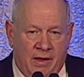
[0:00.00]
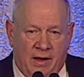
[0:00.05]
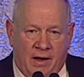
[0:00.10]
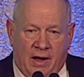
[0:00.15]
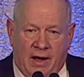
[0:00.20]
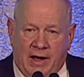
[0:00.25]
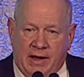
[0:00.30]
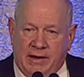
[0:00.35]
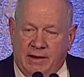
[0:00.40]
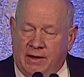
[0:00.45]

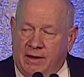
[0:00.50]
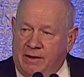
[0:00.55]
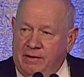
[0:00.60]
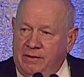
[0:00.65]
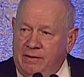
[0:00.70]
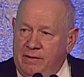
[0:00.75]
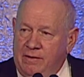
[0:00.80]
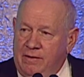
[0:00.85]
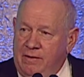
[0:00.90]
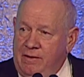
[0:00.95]
I
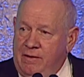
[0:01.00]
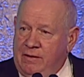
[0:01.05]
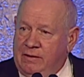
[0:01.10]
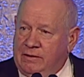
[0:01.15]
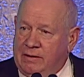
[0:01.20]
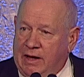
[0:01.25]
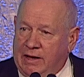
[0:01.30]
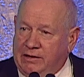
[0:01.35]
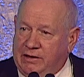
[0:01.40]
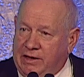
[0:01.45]

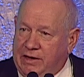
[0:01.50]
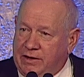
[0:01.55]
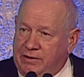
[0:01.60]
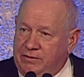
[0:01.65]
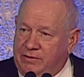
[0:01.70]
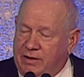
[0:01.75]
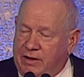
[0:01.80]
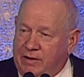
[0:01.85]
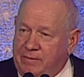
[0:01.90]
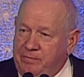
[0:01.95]

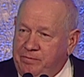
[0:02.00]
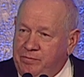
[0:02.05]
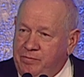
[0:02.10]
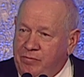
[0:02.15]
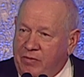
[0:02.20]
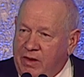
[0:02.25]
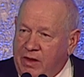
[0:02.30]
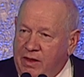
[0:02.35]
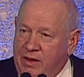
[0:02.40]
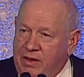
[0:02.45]
did,
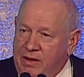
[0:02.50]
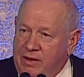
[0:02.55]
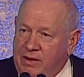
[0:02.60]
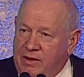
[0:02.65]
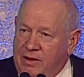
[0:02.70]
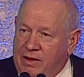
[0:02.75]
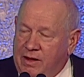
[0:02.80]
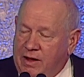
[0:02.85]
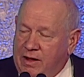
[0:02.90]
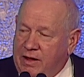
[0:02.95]

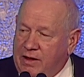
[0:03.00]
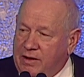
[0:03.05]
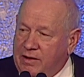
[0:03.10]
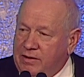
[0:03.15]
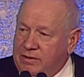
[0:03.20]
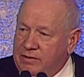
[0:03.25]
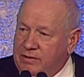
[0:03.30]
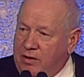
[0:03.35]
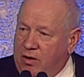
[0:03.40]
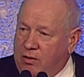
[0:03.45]

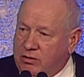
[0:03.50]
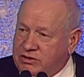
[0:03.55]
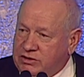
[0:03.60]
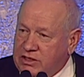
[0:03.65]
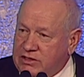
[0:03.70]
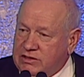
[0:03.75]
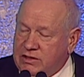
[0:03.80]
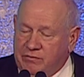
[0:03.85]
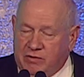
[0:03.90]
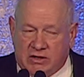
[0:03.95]
all
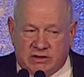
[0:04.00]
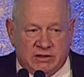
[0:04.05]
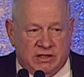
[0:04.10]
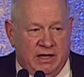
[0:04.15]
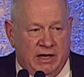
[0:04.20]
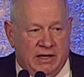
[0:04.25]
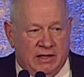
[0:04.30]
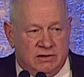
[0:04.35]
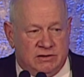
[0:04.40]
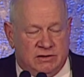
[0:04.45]
six of us
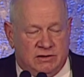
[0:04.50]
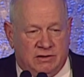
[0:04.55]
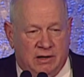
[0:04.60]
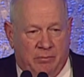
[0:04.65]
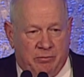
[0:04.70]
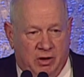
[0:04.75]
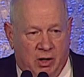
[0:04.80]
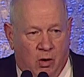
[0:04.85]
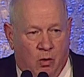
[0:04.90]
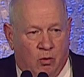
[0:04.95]
kids,
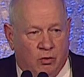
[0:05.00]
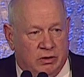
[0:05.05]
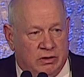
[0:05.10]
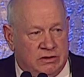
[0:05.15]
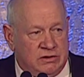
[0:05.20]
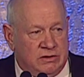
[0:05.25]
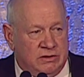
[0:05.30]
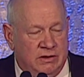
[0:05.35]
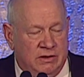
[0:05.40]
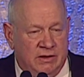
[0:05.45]
I'm the
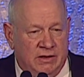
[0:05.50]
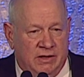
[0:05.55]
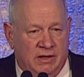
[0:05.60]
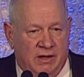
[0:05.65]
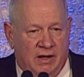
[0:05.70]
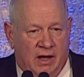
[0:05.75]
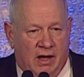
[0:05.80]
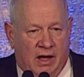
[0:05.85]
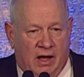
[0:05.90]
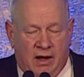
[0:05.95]
oldest,
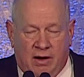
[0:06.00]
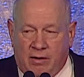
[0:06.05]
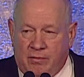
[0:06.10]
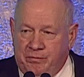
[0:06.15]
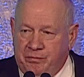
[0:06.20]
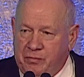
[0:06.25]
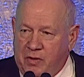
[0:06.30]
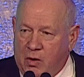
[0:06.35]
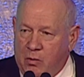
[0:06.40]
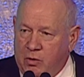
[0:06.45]

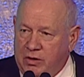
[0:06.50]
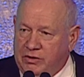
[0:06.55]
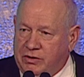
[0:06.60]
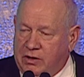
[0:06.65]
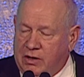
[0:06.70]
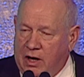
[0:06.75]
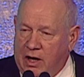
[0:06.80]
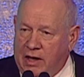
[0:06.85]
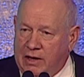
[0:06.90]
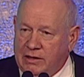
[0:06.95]
went
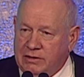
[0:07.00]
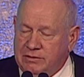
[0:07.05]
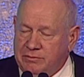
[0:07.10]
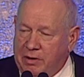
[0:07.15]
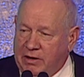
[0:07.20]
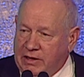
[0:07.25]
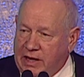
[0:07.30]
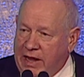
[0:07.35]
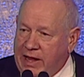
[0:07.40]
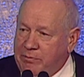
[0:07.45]
to college.
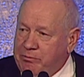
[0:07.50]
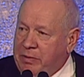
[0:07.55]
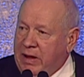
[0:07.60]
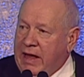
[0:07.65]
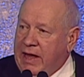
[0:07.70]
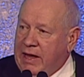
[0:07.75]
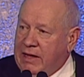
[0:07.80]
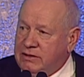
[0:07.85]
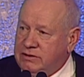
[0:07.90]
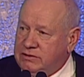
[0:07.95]
My dad
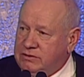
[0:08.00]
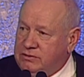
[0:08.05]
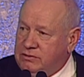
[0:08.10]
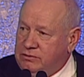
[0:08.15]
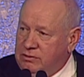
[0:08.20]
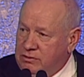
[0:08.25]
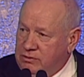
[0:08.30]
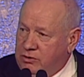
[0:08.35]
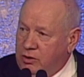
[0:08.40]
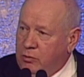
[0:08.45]
passed
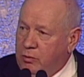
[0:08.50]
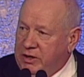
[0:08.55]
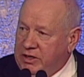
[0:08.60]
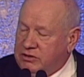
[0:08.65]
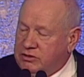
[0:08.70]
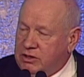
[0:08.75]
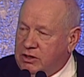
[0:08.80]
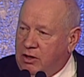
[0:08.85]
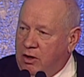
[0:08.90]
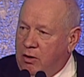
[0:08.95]
2
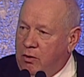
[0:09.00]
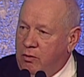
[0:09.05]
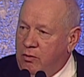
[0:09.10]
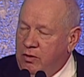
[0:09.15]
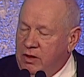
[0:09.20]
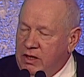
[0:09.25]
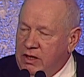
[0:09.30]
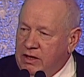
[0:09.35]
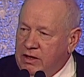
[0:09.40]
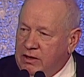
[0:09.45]
weeks ago,
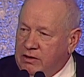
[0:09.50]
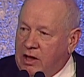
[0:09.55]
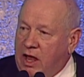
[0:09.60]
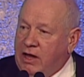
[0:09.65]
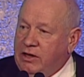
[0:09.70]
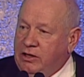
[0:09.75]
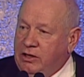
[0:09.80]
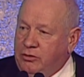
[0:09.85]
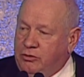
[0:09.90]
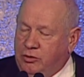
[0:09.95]

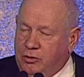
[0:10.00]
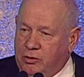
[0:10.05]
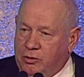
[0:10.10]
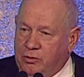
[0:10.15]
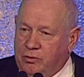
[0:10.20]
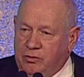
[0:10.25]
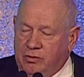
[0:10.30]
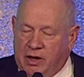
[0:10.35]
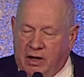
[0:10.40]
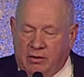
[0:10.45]

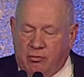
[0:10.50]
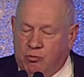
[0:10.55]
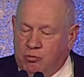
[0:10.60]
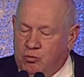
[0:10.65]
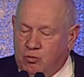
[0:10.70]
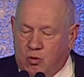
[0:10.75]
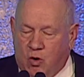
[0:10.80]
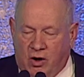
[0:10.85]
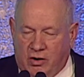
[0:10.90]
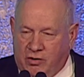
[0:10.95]
92, had a
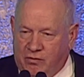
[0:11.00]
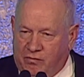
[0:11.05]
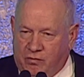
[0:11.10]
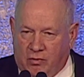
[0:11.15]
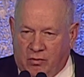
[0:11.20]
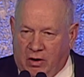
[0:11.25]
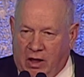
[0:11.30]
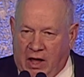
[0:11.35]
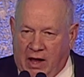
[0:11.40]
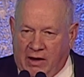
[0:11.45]

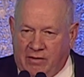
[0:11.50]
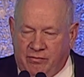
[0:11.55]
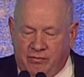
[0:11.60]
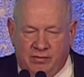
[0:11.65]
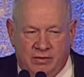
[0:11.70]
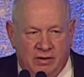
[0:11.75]
wonderful life.